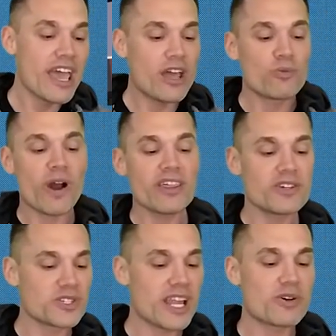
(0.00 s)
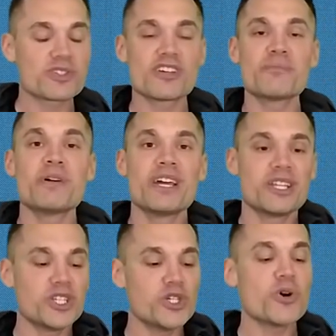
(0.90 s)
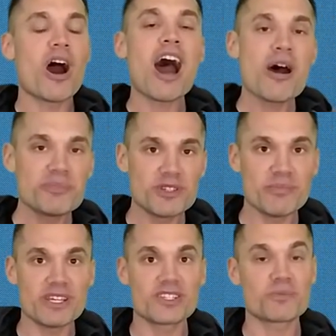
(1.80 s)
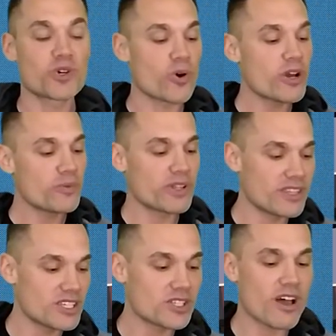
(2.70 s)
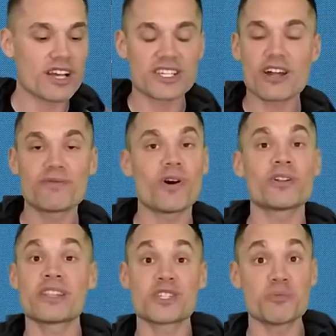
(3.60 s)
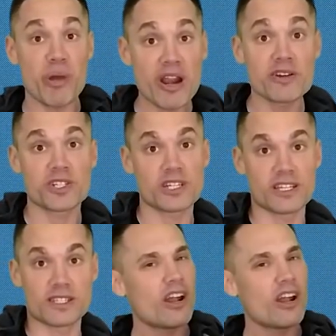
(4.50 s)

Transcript: and why there's now some new optimism growing with these stocks out of all of this bearishness.